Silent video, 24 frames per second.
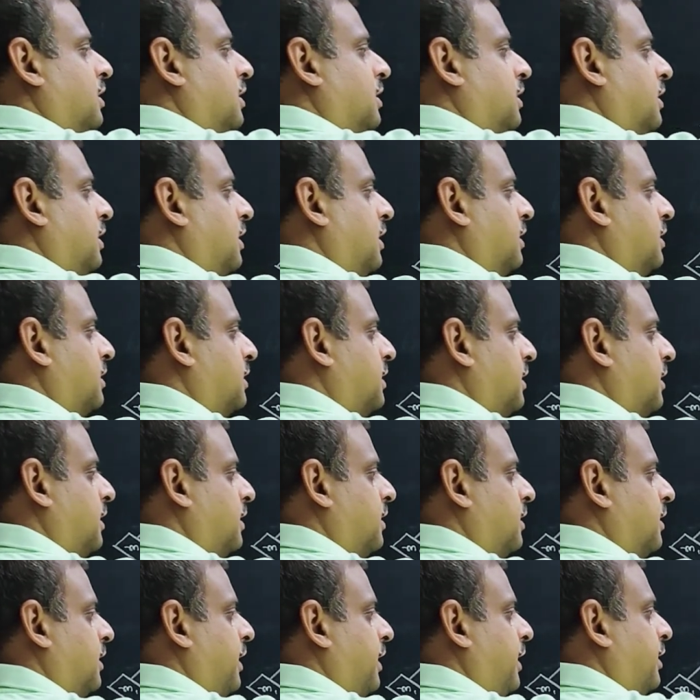
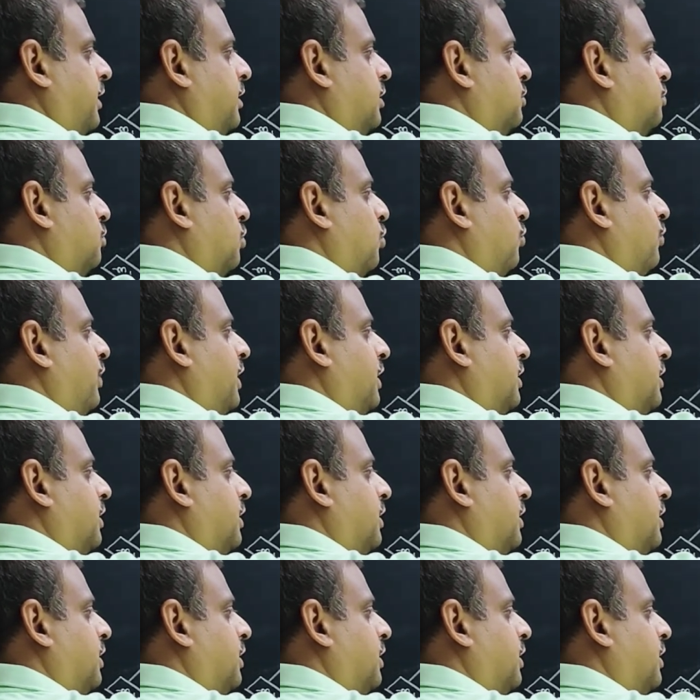Consider it is moving